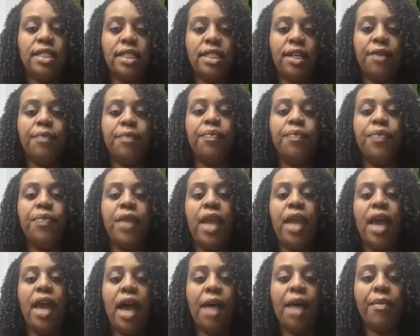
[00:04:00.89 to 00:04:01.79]
So
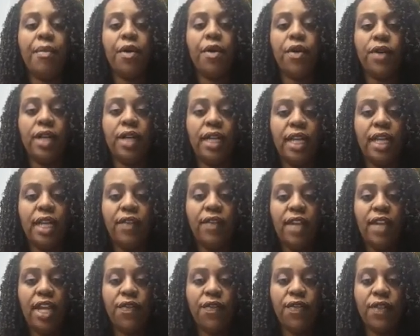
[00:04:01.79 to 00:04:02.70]
I'm going to leave it
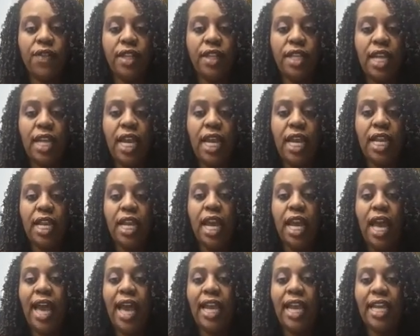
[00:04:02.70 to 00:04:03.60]
here for the date.
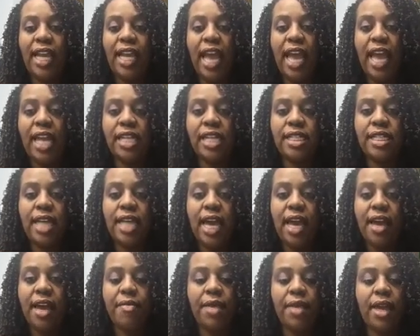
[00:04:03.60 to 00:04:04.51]
I can add a
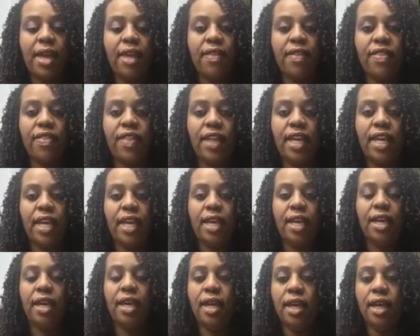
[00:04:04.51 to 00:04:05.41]
time in
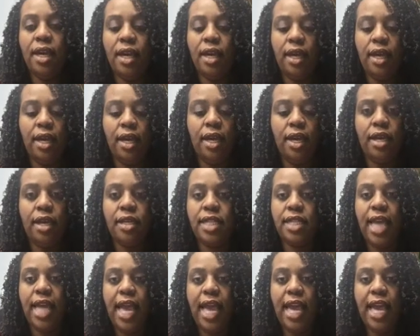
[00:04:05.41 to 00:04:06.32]
the
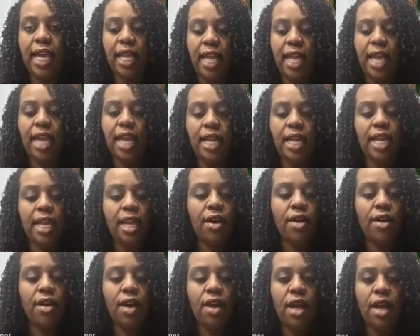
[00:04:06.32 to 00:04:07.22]
tagline
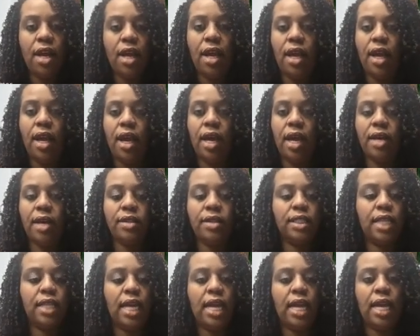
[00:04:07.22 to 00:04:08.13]
here. I'll
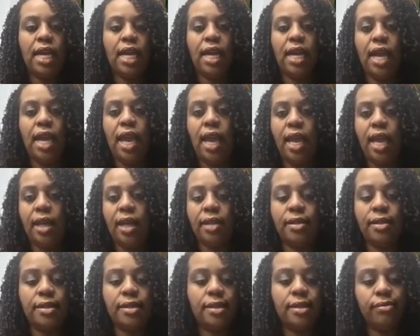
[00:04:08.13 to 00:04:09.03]
say at
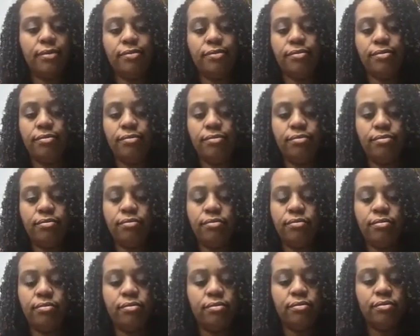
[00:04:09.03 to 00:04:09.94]

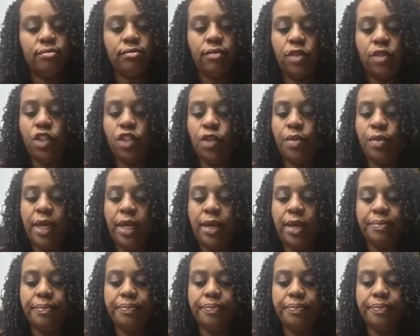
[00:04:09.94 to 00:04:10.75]
2 p.m.